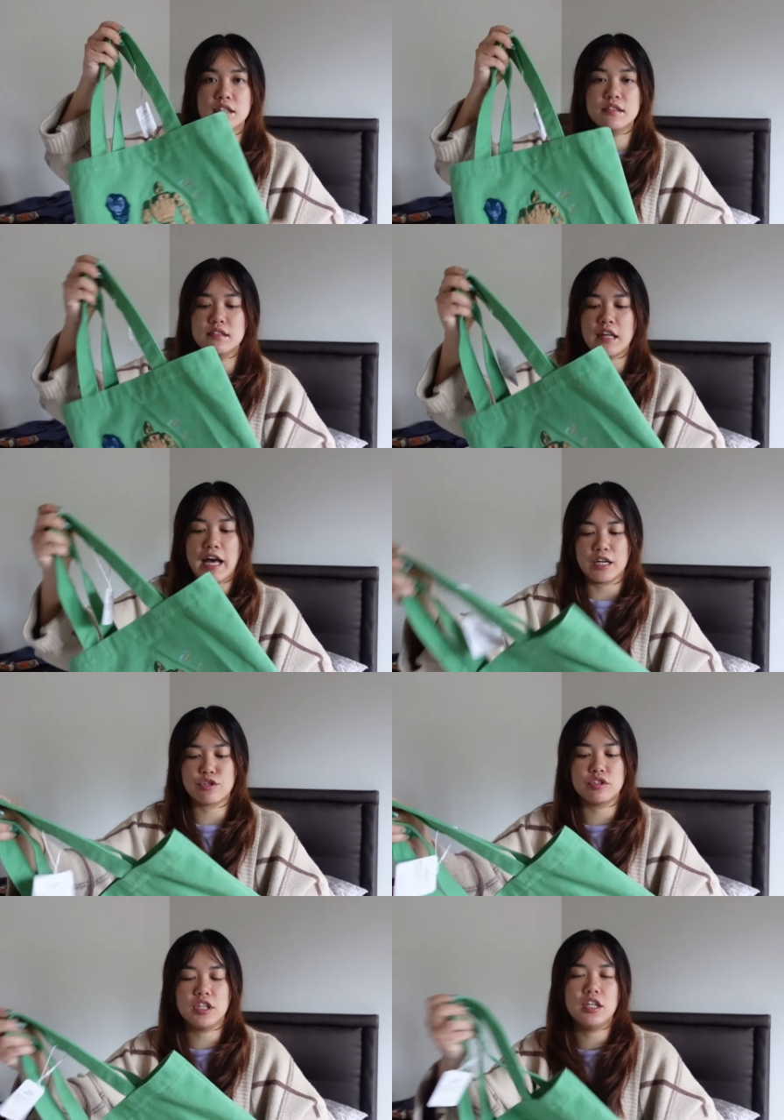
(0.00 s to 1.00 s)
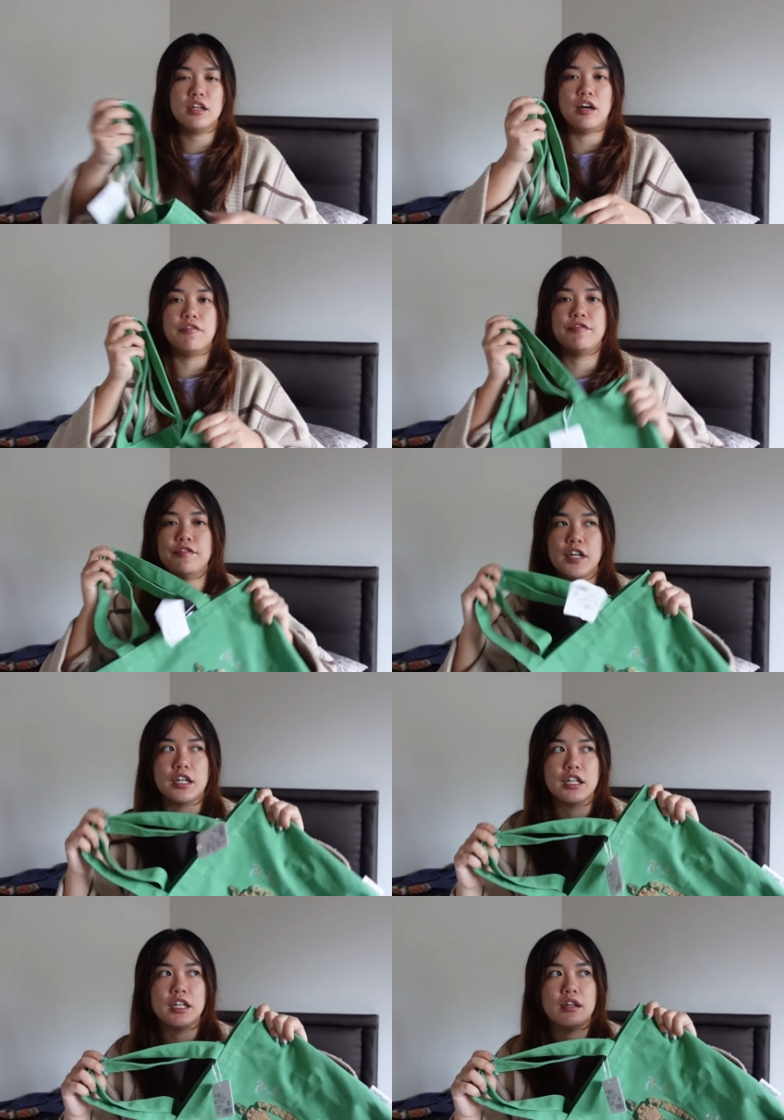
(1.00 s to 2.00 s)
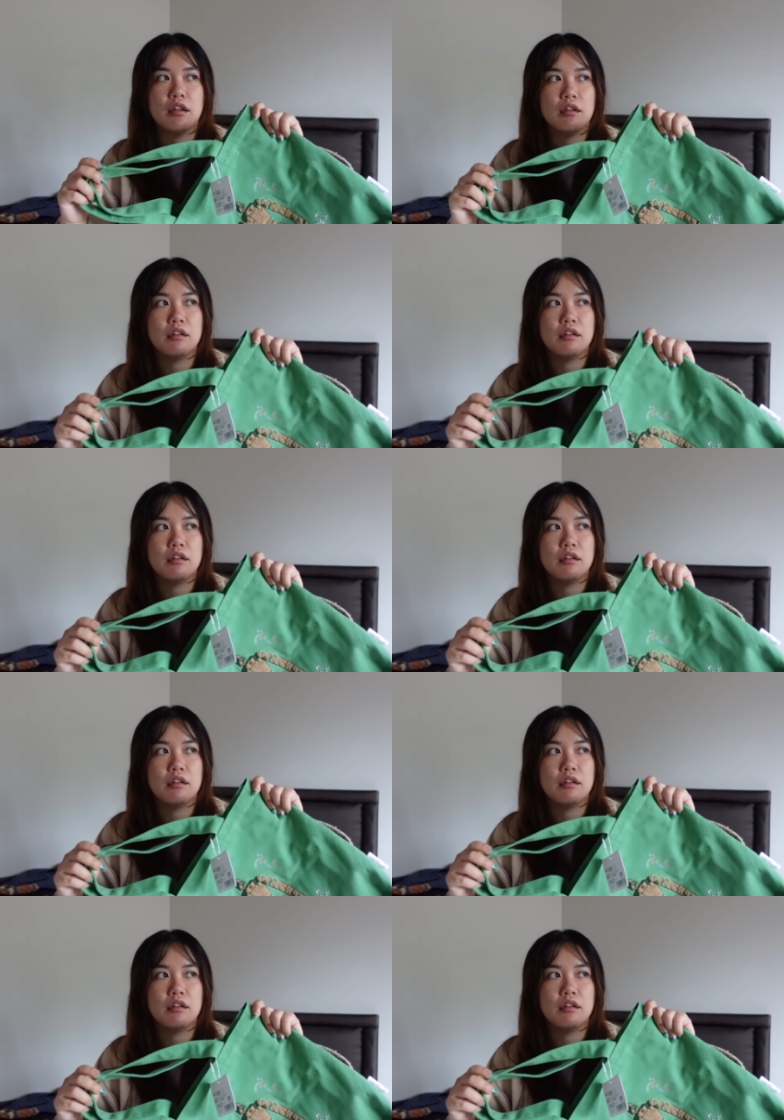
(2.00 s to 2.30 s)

This is actually a very